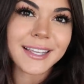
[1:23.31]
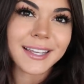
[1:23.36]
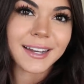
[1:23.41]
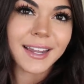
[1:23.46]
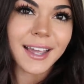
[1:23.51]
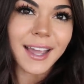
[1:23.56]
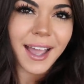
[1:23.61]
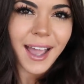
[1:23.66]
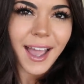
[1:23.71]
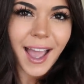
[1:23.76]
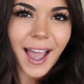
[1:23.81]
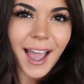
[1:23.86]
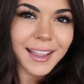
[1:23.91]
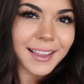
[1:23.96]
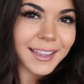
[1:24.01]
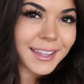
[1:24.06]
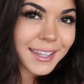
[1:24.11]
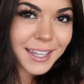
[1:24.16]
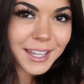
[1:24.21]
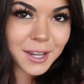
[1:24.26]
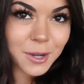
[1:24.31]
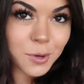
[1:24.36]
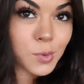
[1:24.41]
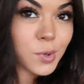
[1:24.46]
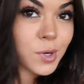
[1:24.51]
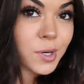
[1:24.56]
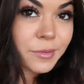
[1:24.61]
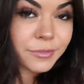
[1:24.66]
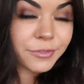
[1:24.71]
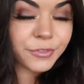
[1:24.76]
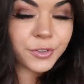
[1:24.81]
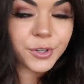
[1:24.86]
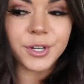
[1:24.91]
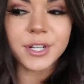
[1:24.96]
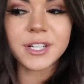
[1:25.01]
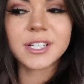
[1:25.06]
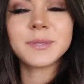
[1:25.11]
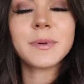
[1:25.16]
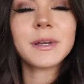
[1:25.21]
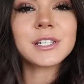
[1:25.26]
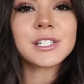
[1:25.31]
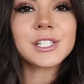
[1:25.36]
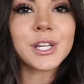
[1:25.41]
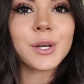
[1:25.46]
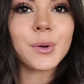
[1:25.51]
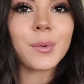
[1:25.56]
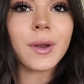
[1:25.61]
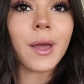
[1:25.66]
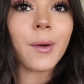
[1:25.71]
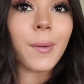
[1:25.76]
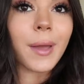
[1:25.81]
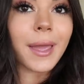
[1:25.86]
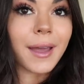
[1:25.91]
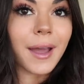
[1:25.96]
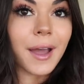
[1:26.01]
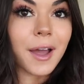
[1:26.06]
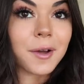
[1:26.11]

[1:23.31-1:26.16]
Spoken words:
And I like eating warm food, especially when I wake